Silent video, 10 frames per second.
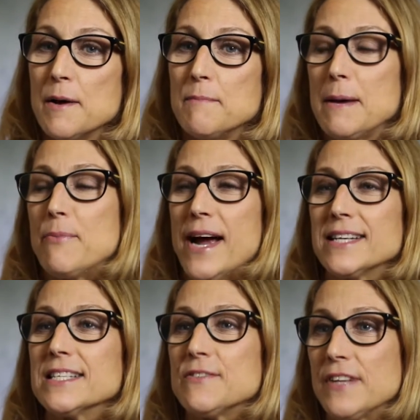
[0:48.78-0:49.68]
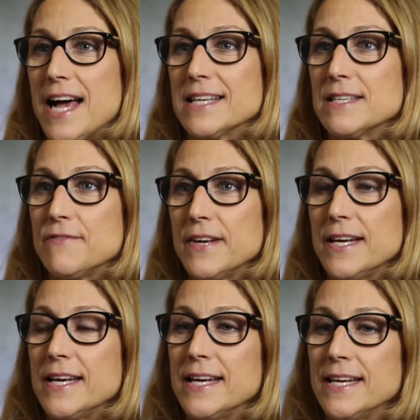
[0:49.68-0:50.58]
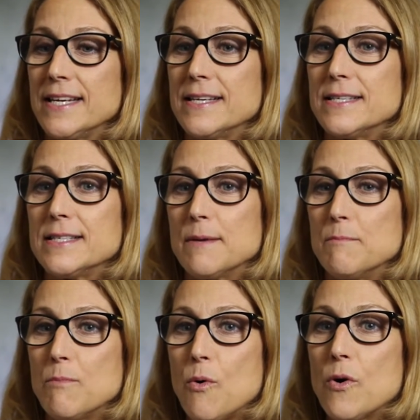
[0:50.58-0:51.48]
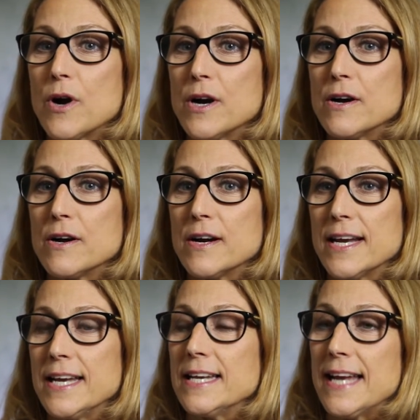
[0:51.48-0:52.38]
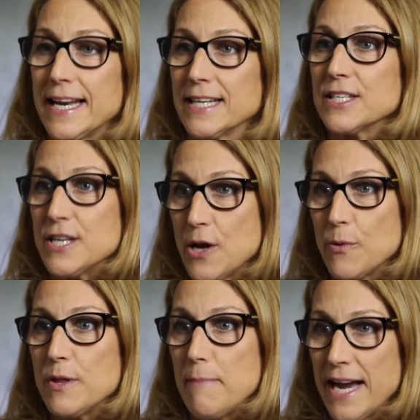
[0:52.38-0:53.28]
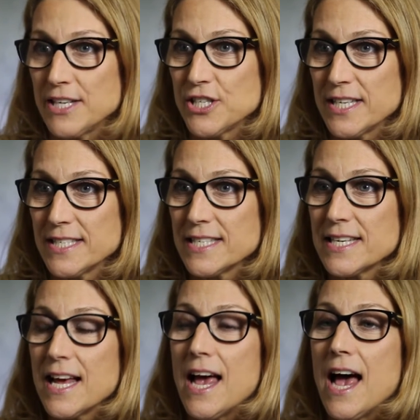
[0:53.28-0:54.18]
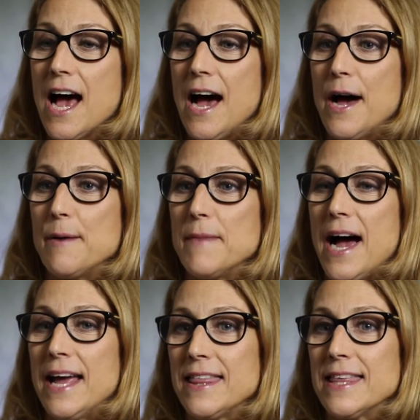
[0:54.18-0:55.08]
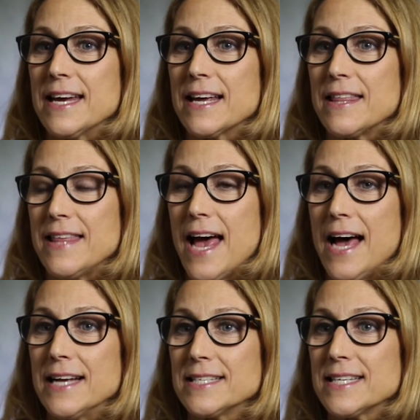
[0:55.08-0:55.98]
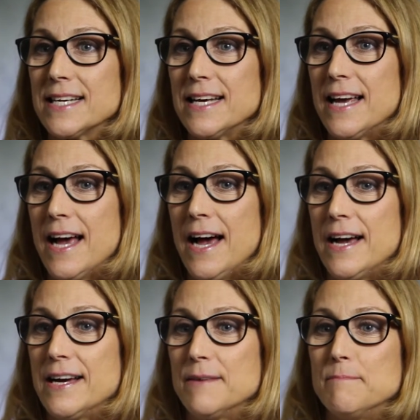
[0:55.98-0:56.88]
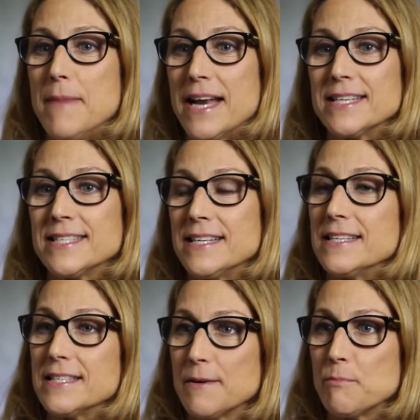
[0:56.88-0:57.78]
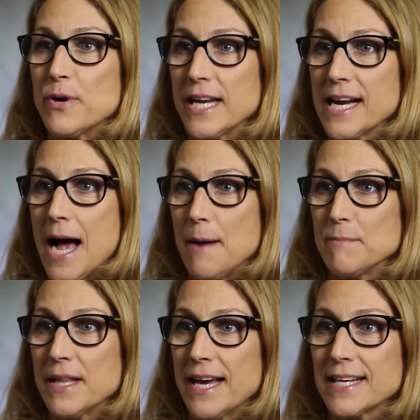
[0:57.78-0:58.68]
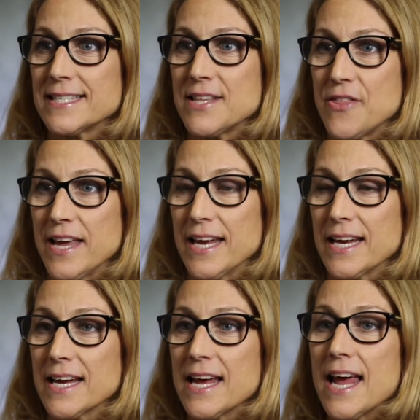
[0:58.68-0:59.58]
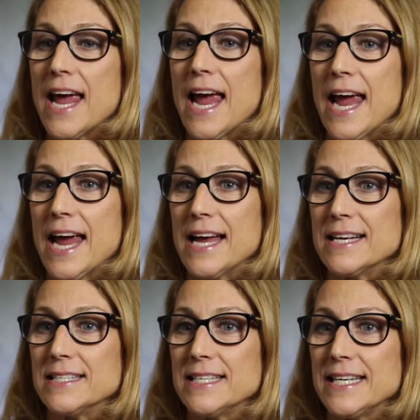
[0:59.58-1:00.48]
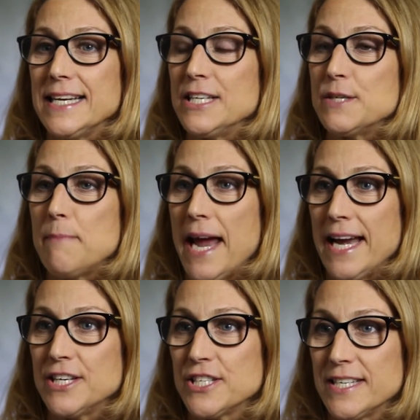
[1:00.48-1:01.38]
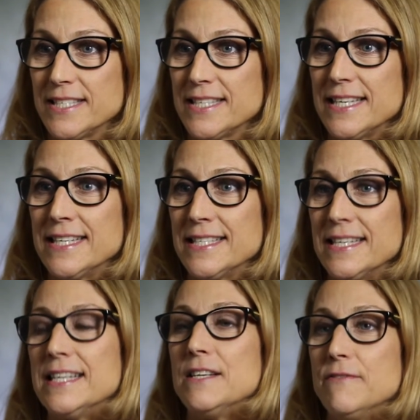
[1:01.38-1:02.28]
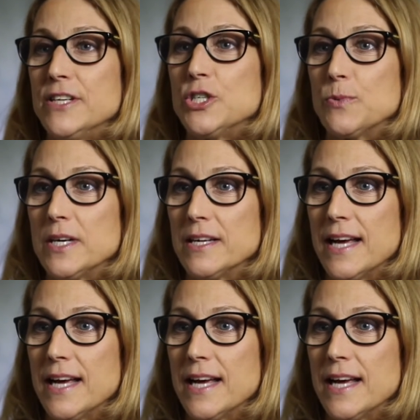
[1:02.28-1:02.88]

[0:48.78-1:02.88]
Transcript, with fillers: My practice philosophy is more in getting to know the patient. Um, I think that uh, medicine is a pretty complex thing, and each patient is an individual.